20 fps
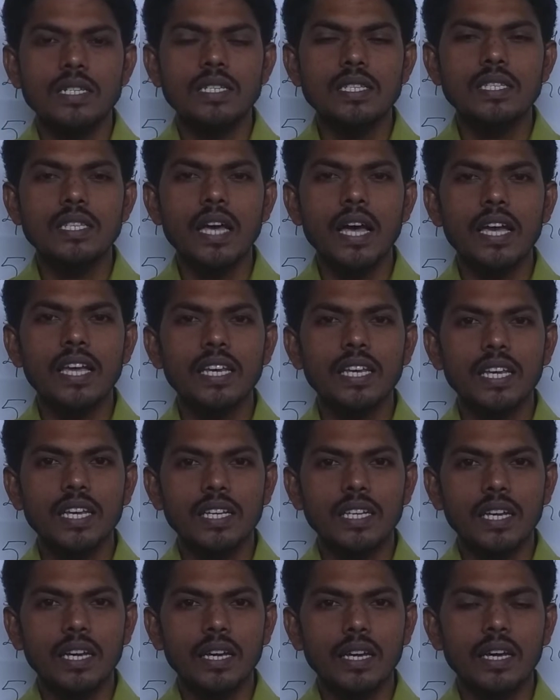
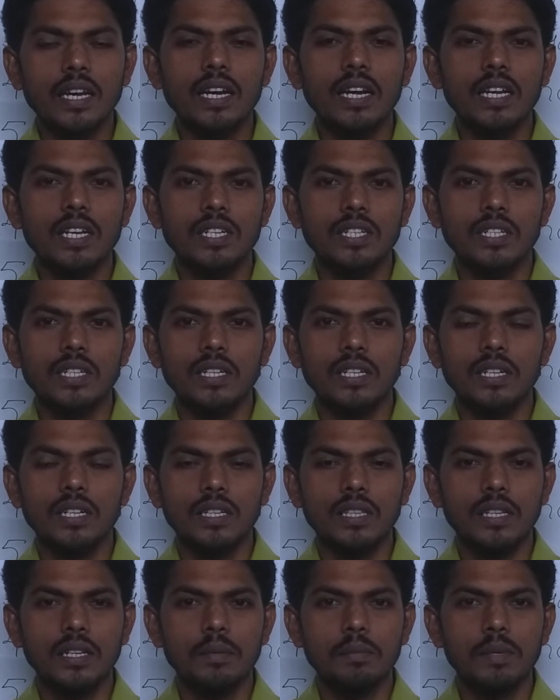Sainik English.
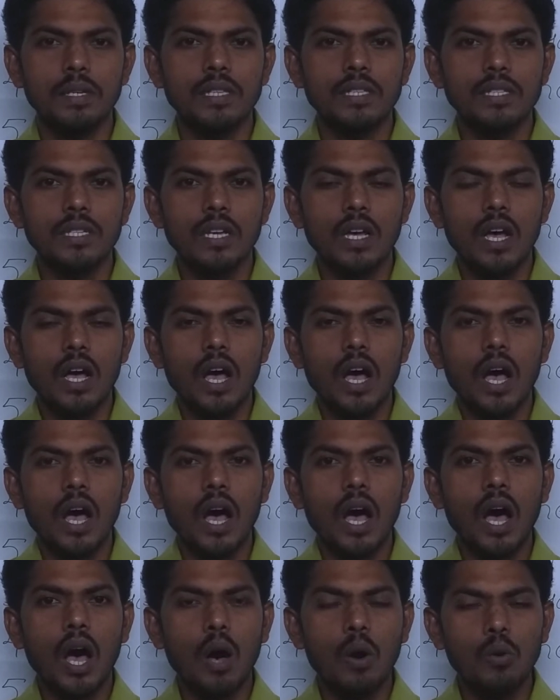That means
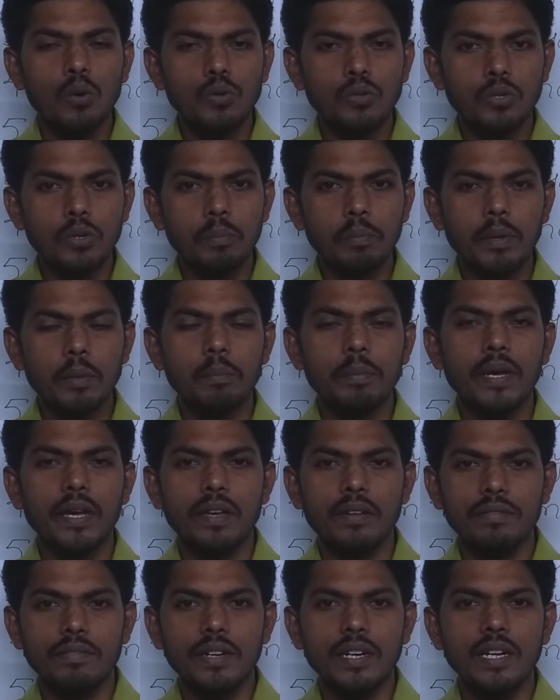how to
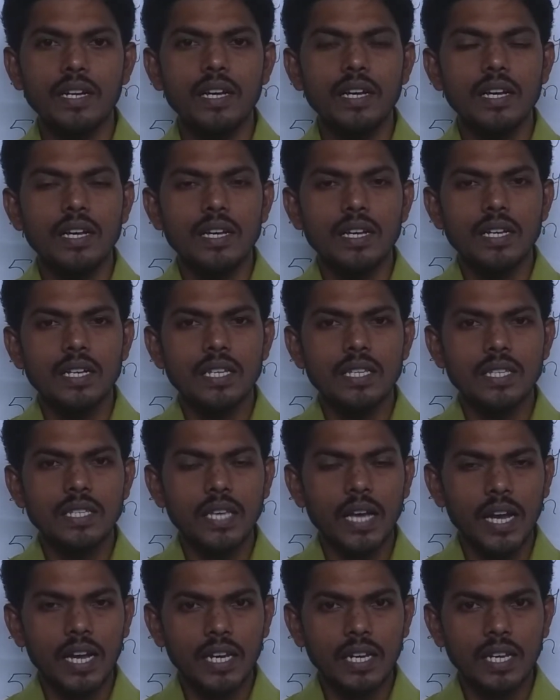prepare for
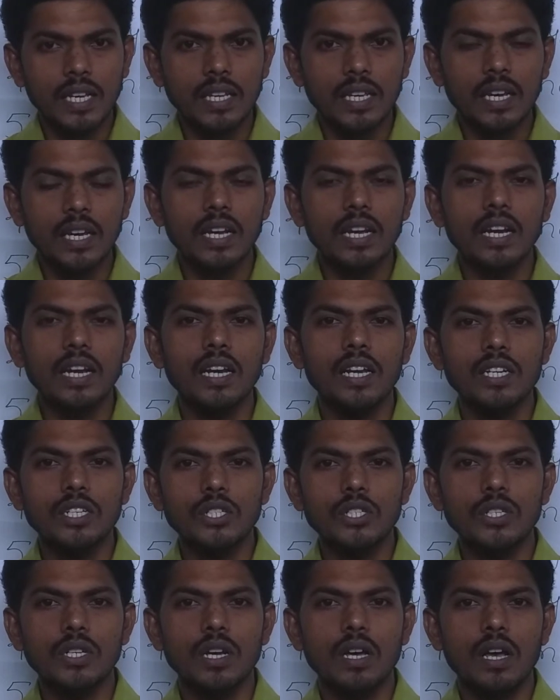Sainik
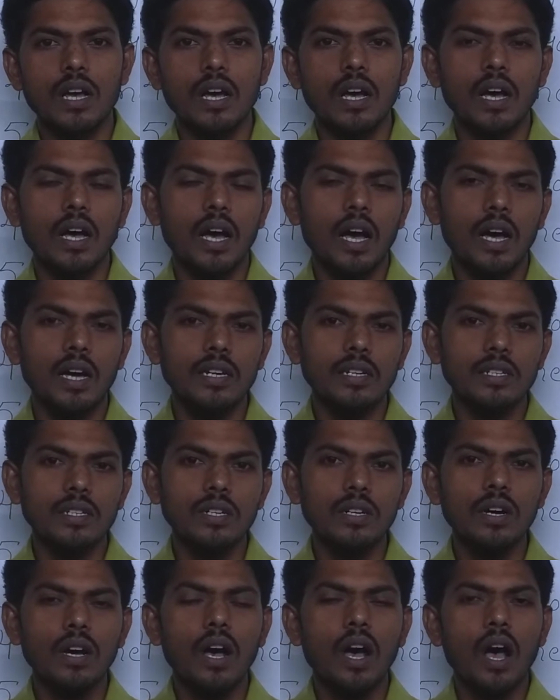English
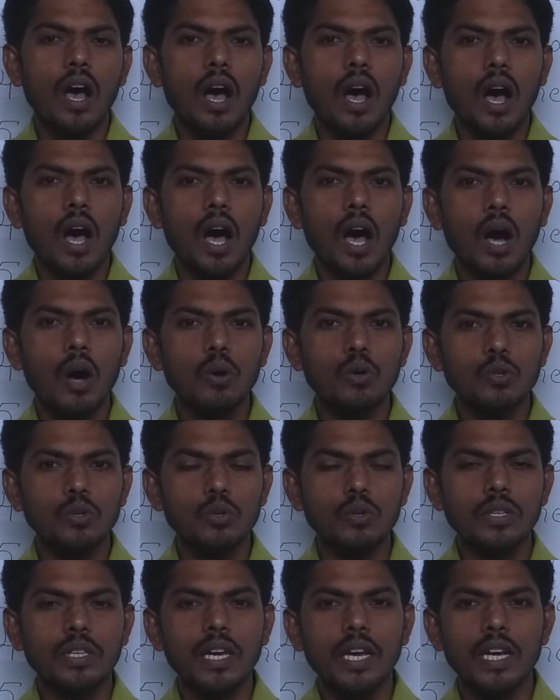and how
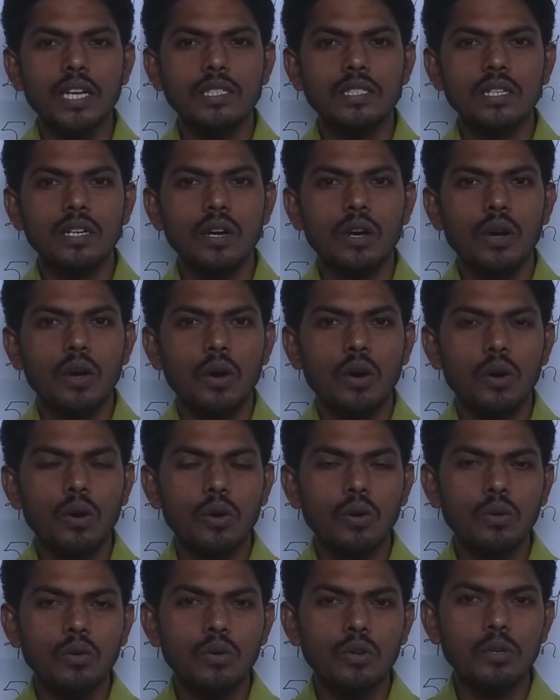to get
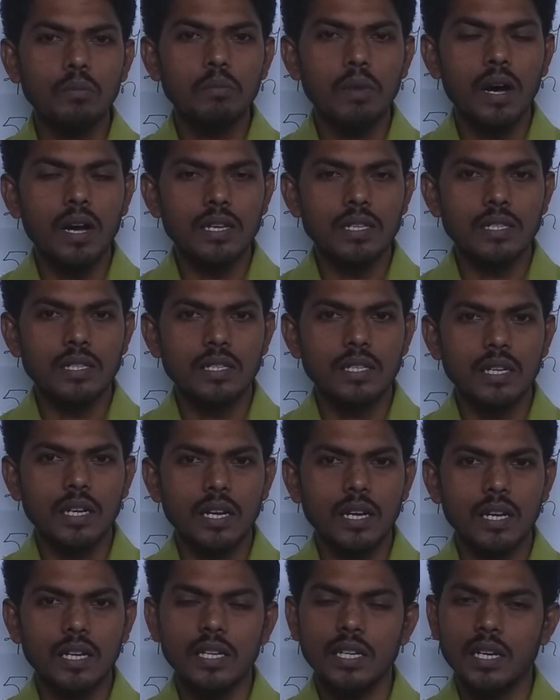good marks
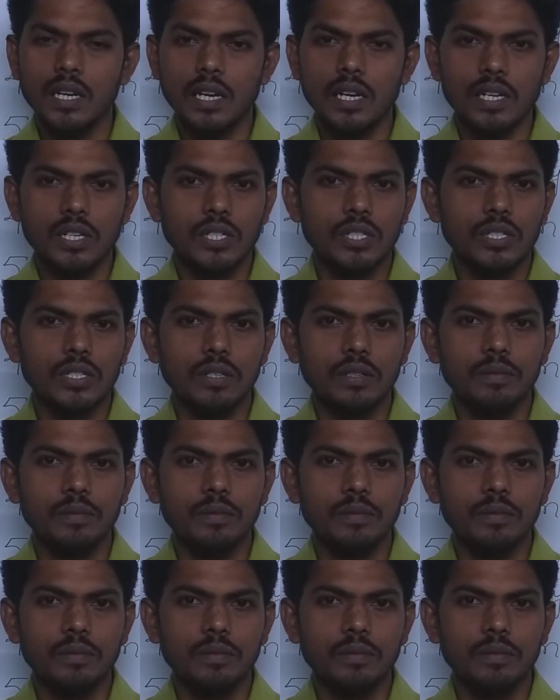in English.